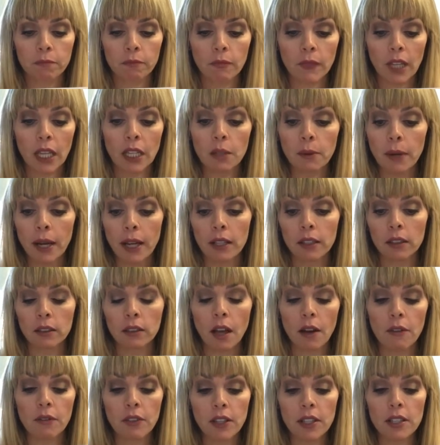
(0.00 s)
anyway,
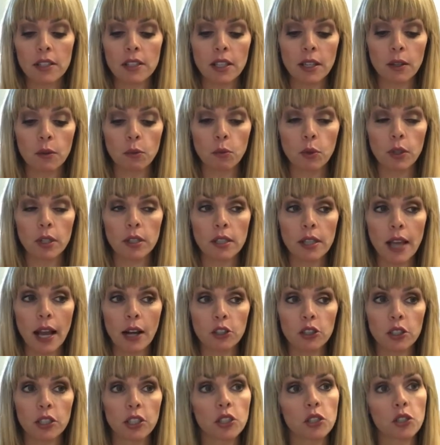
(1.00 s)
love this. It was
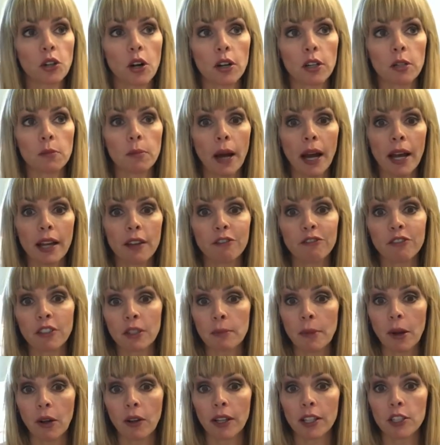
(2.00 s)
actually started by a
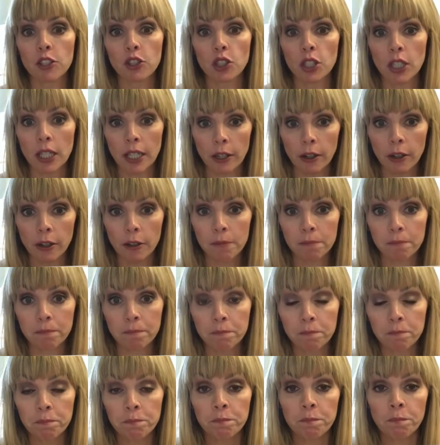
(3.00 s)
female engineer.
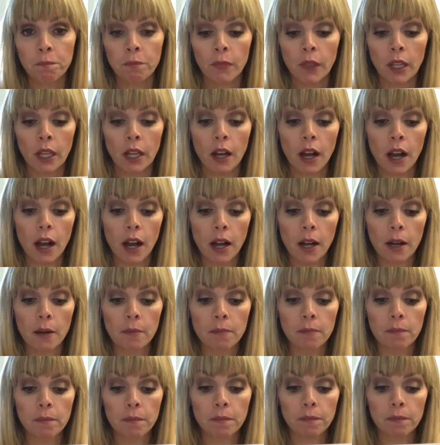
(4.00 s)

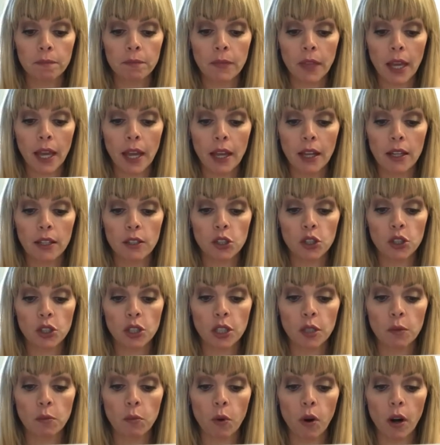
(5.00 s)
And
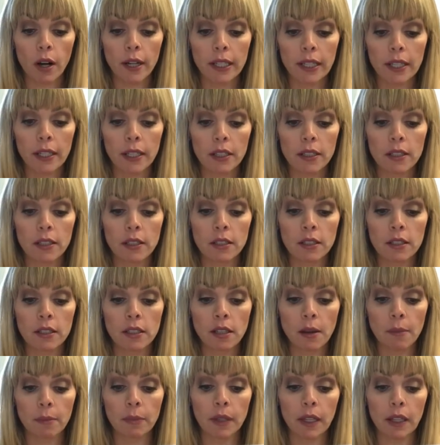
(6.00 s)
she wanted
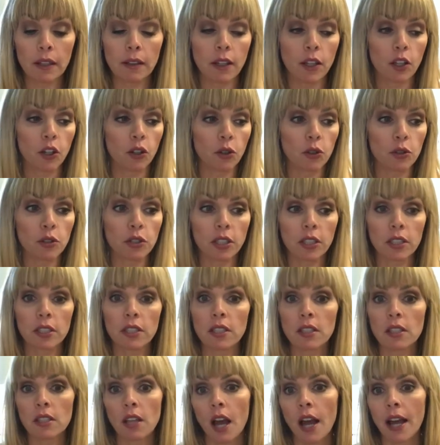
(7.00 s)
something that girls could
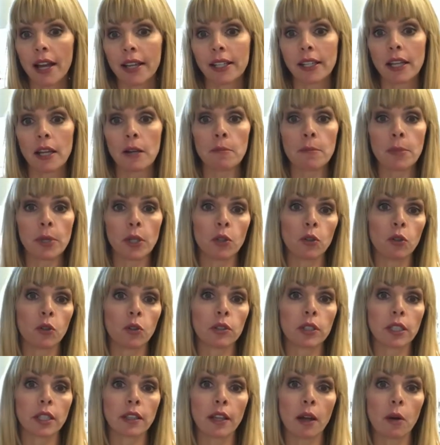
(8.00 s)
design and
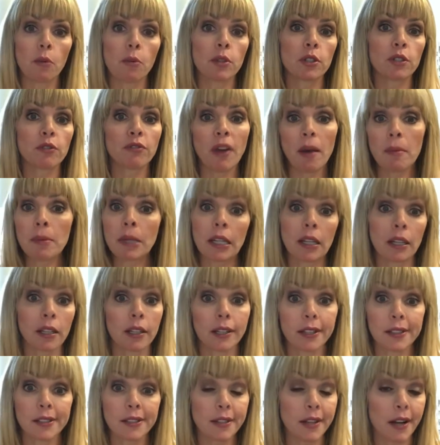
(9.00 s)
build and that was feminine
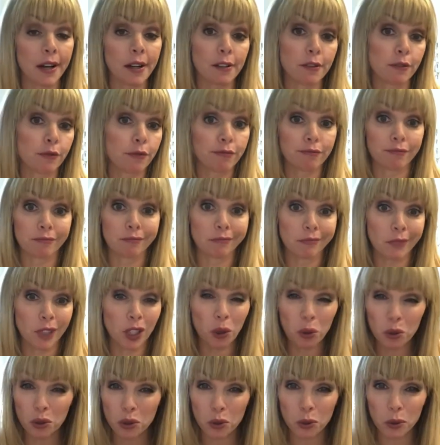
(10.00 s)
instead of the
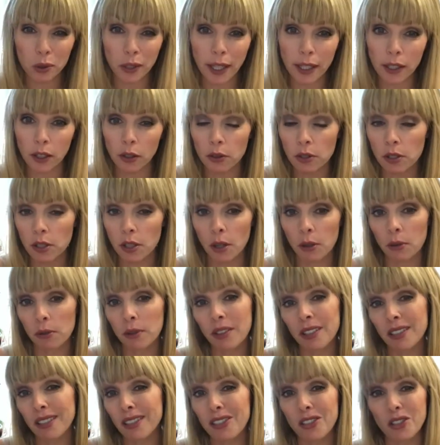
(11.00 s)
old school Legos. So
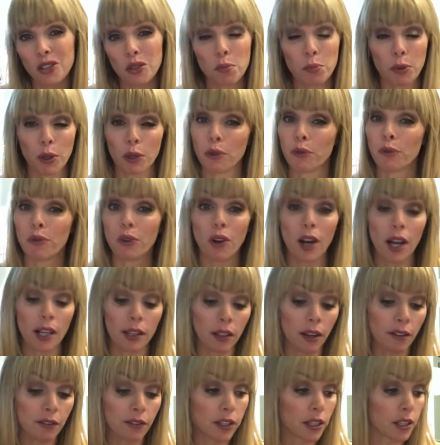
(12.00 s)
this is just beautiful. I
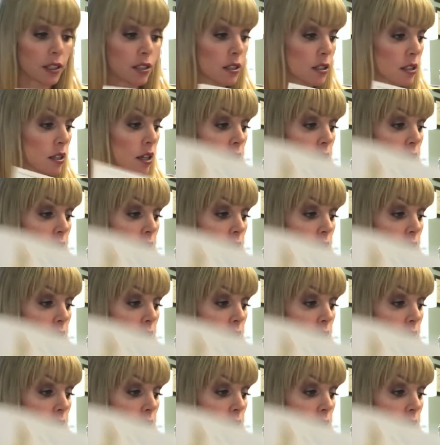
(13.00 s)
love this.